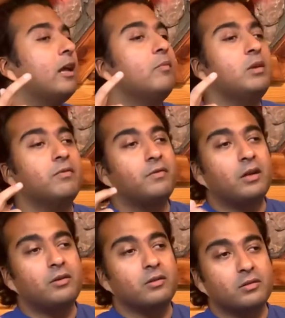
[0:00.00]
can be
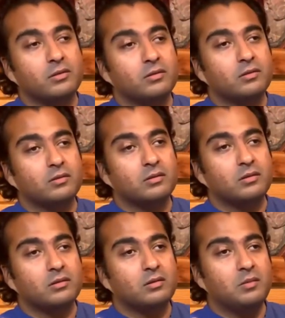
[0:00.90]
fettered
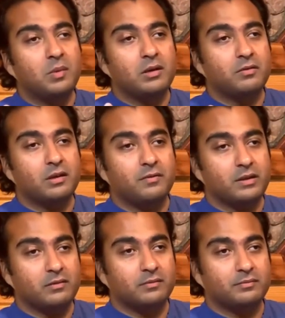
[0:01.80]
by
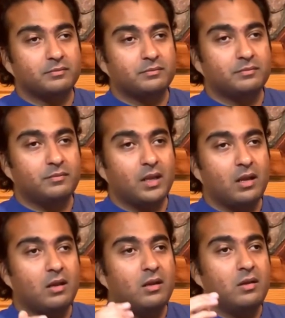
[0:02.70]
craving.
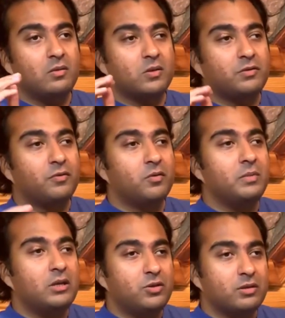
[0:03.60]
Those
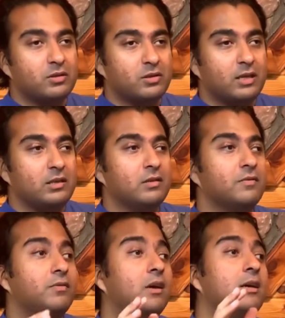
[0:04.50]
formations then
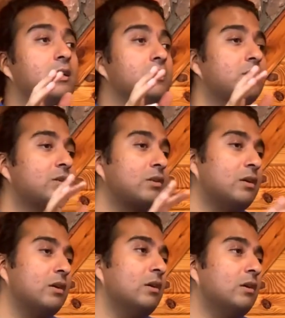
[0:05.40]
give rise
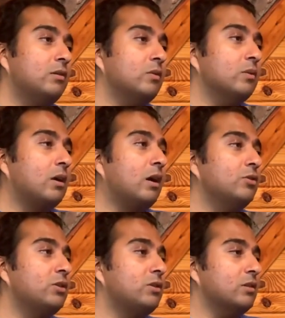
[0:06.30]
to a
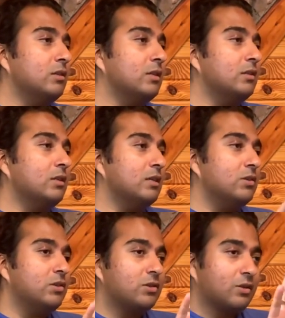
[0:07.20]
consciousness that
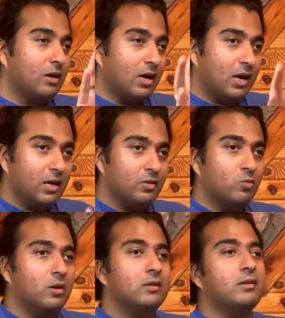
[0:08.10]
says, I
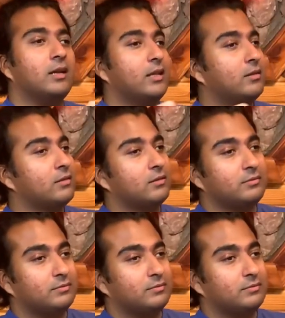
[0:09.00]
want that.